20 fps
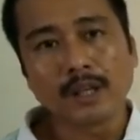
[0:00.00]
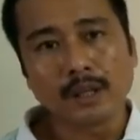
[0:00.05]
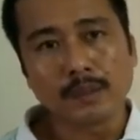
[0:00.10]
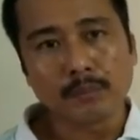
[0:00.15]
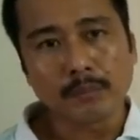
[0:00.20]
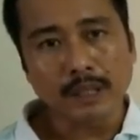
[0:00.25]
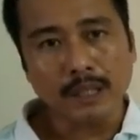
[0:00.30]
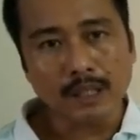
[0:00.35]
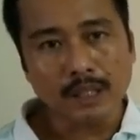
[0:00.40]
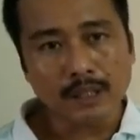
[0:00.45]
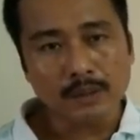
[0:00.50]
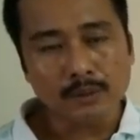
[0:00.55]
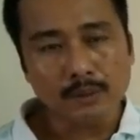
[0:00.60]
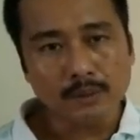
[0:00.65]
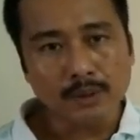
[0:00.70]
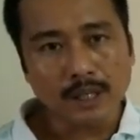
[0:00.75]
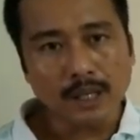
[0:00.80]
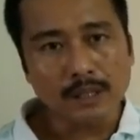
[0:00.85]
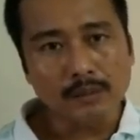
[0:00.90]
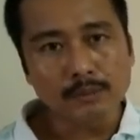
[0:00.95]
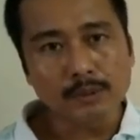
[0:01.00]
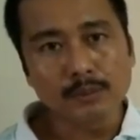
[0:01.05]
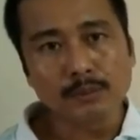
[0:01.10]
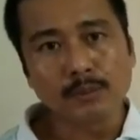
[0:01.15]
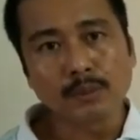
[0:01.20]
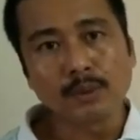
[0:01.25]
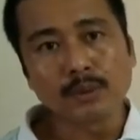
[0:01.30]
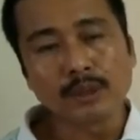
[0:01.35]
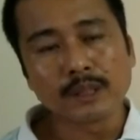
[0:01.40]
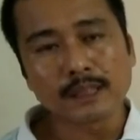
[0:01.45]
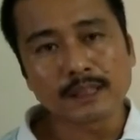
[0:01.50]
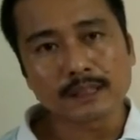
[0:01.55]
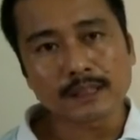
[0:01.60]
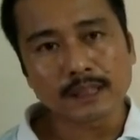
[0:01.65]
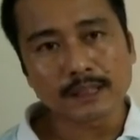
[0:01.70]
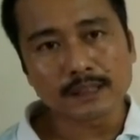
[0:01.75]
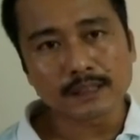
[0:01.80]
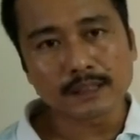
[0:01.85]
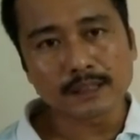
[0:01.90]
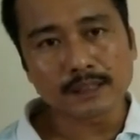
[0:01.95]
metal to carbon bond
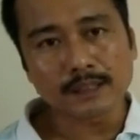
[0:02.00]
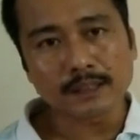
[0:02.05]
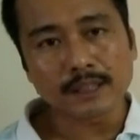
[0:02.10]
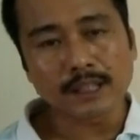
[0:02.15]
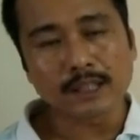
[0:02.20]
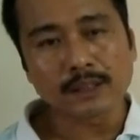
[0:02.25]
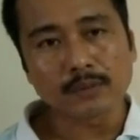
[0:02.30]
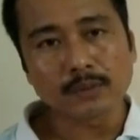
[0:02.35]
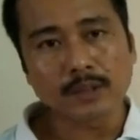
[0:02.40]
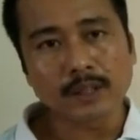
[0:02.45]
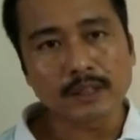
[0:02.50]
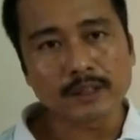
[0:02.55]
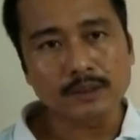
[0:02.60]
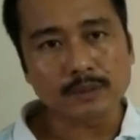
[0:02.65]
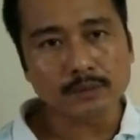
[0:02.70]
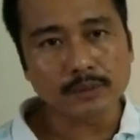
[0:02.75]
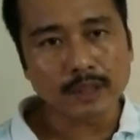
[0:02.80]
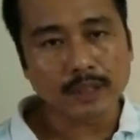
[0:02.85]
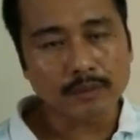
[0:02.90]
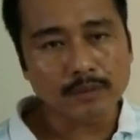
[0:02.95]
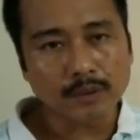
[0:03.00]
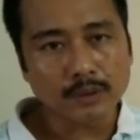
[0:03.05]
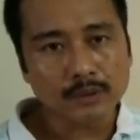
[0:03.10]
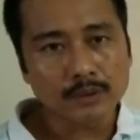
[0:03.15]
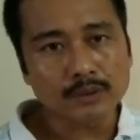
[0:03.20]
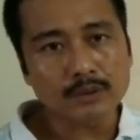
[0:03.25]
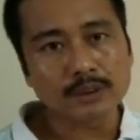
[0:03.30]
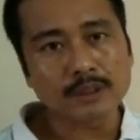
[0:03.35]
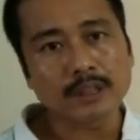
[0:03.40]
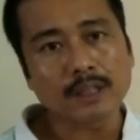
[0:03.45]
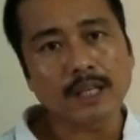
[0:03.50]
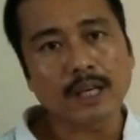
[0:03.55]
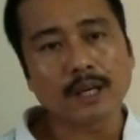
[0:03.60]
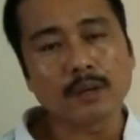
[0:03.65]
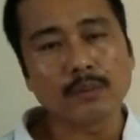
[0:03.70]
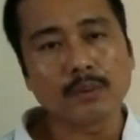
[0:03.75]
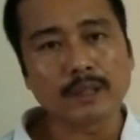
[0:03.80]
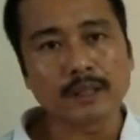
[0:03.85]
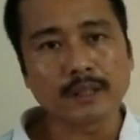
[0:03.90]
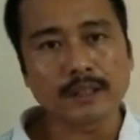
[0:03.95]
distances, as well as we have also seen how
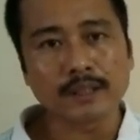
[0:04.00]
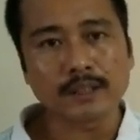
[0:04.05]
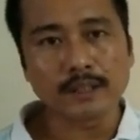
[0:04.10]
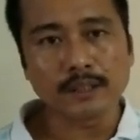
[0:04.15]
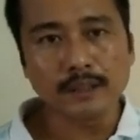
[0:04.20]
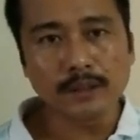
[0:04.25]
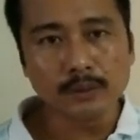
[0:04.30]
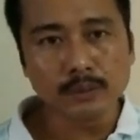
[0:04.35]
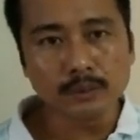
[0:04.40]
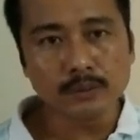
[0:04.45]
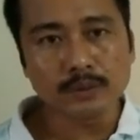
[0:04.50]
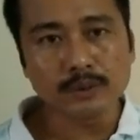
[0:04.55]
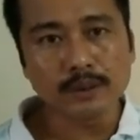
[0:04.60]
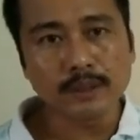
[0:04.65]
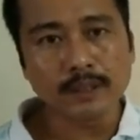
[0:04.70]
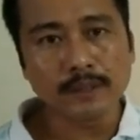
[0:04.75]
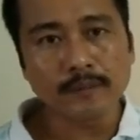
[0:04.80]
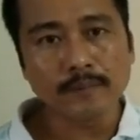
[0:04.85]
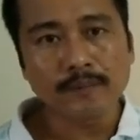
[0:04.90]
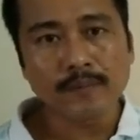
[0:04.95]
one can use the